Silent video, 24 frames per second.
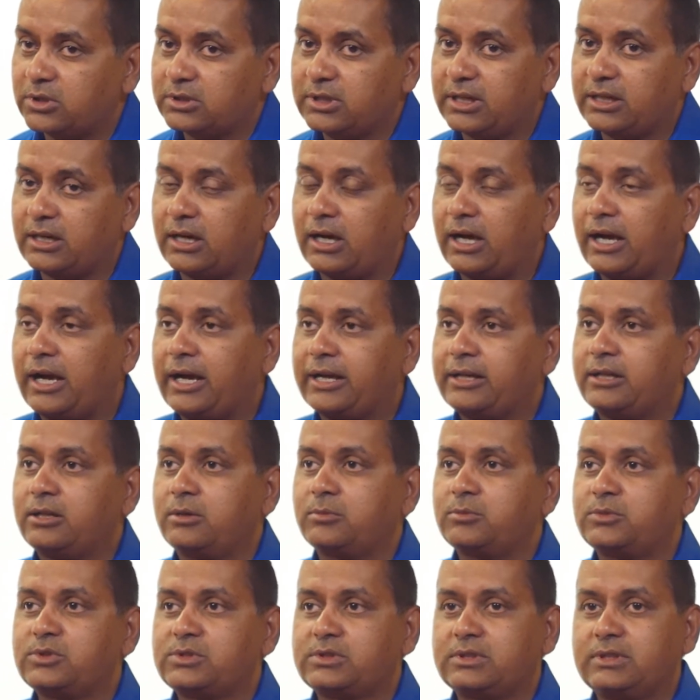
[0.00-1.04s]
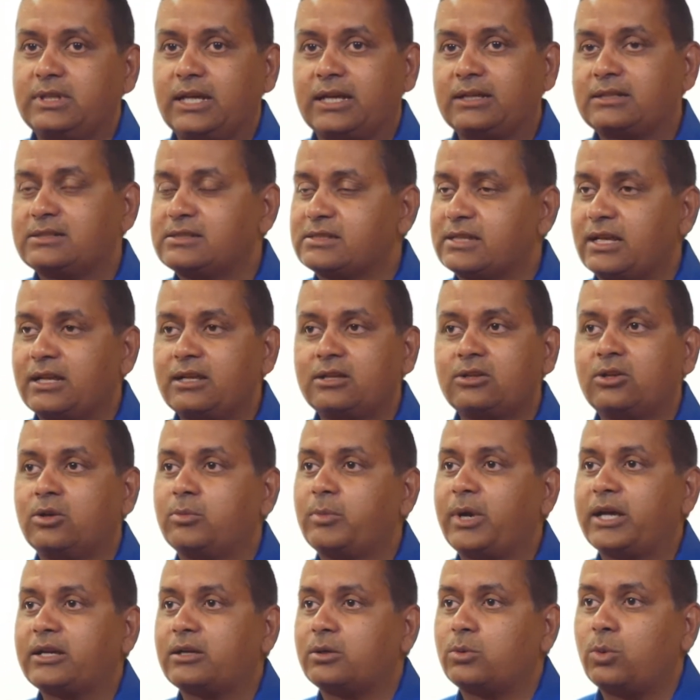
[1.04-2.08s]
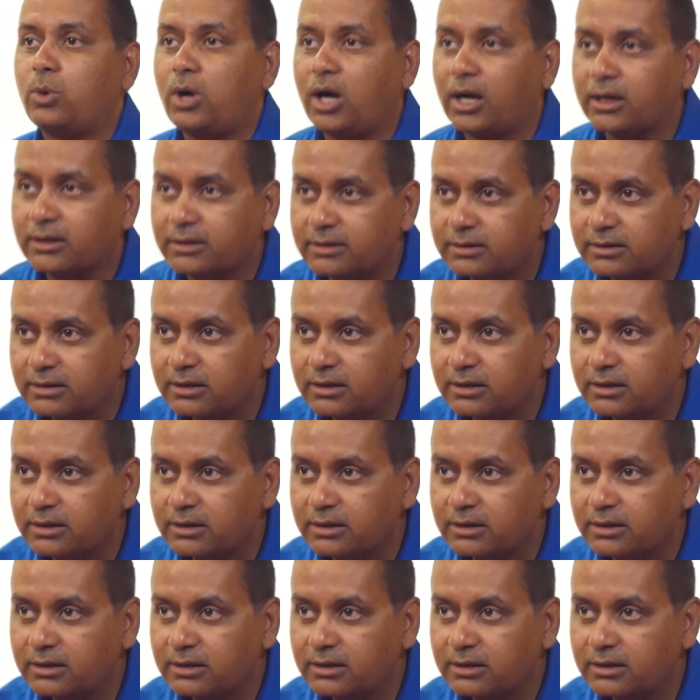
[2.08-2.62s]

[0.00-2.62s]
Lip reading: or there are items that sell no matter what.